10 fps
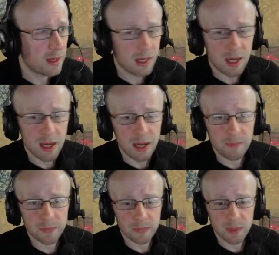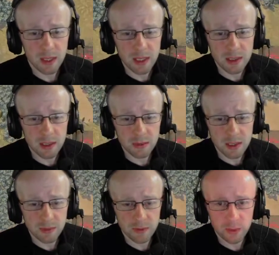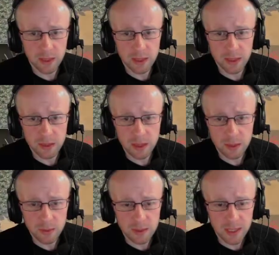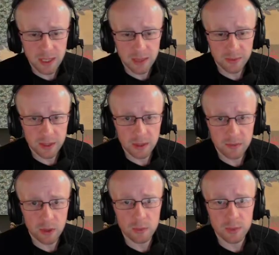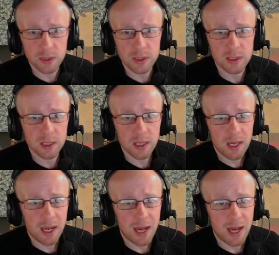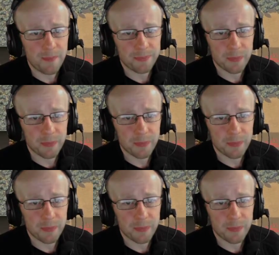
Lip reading: Okay, so let's have a quick nosy at the Romans. I'm